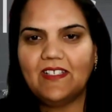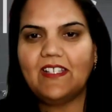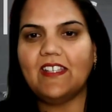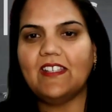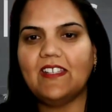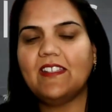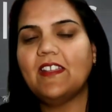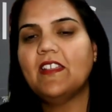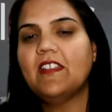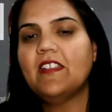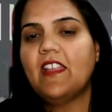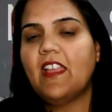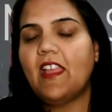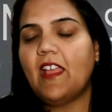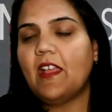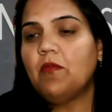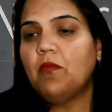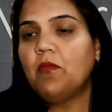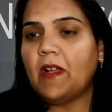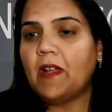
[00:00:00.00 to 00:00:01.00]
right
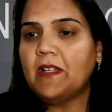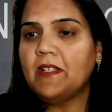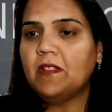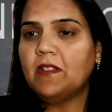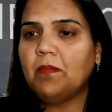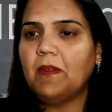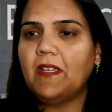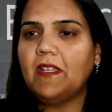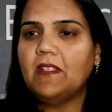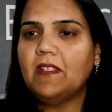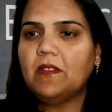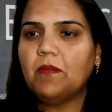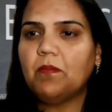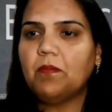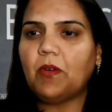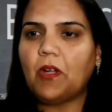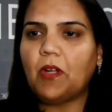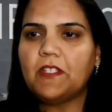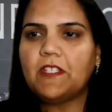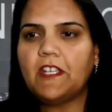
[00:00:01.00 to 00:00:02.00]
and white space
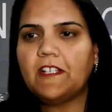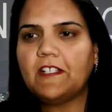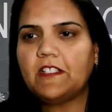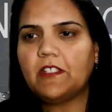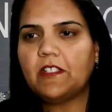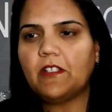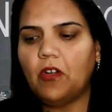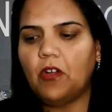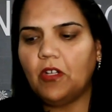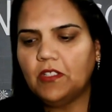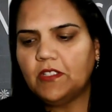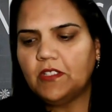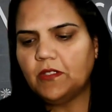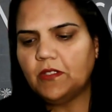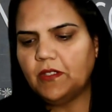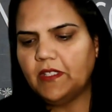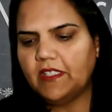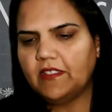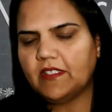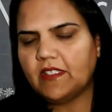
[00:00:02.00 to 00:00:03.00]
projects
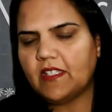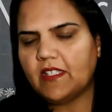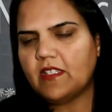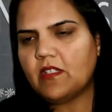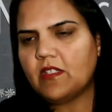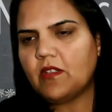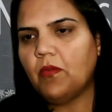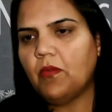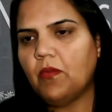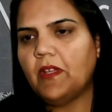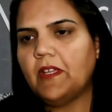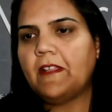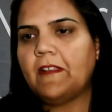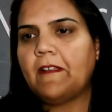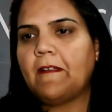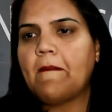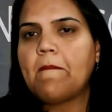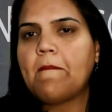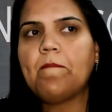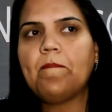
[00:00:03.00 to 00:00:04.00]
also exist
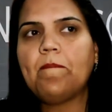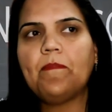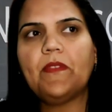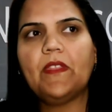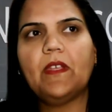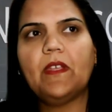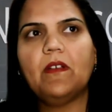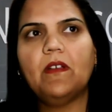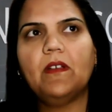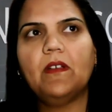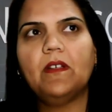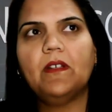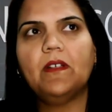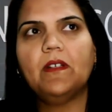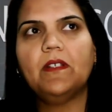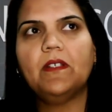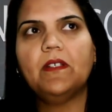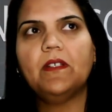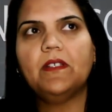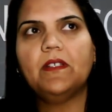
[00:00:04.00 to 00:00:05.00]
where
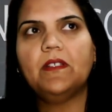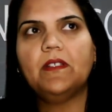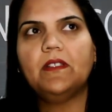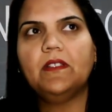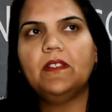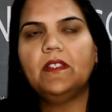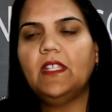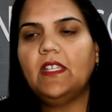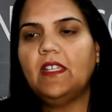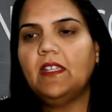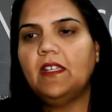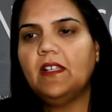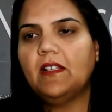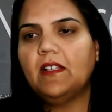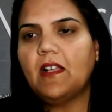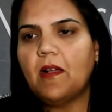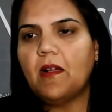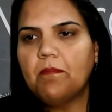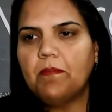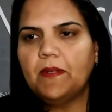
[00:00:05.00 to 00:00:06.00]
the
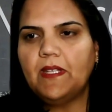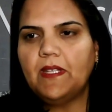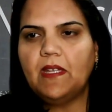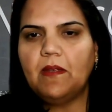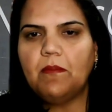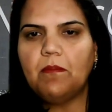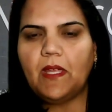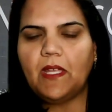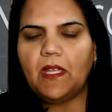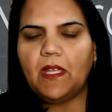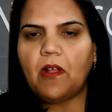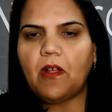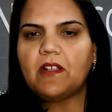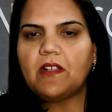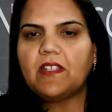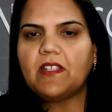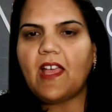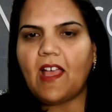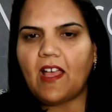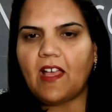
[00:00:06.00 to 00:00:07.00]
company may
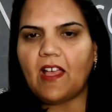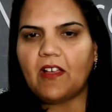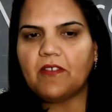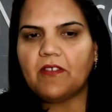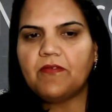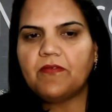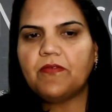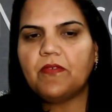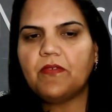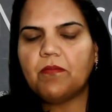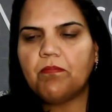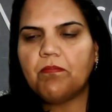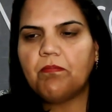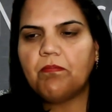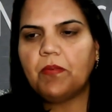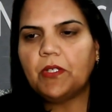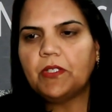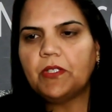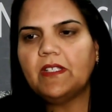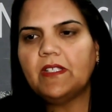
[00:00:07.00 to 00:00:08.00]
not have
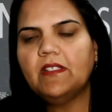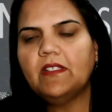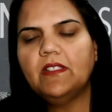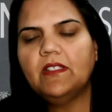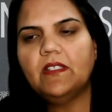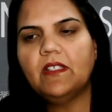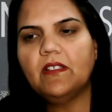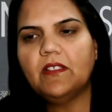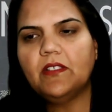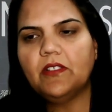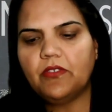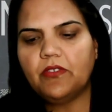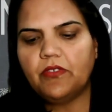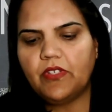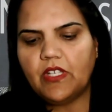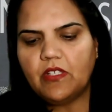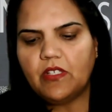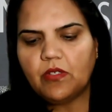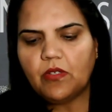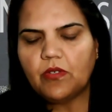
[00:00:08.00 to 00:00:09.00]
put in
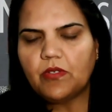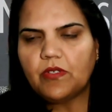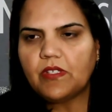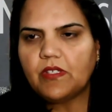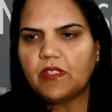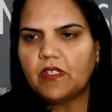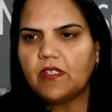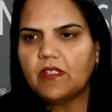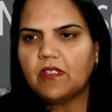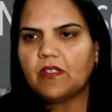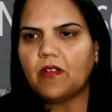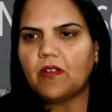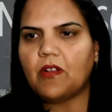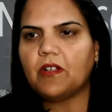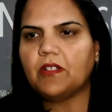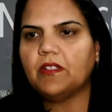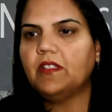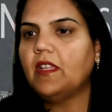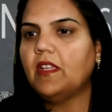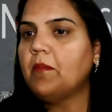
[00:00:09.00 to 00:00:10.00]
resources
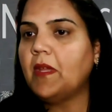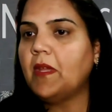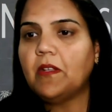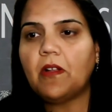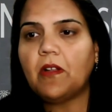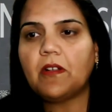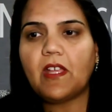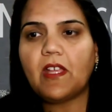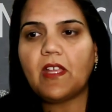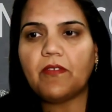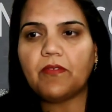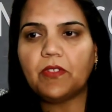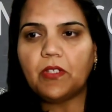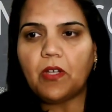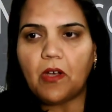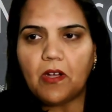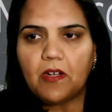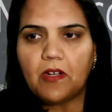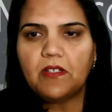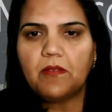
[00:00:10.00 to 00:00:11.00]
or they may not have
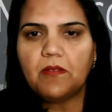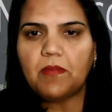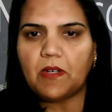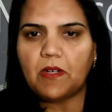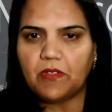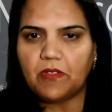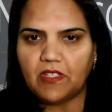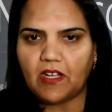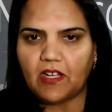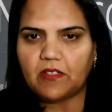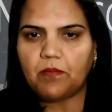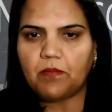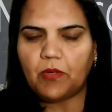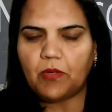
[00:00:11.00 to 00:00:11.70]
thought about that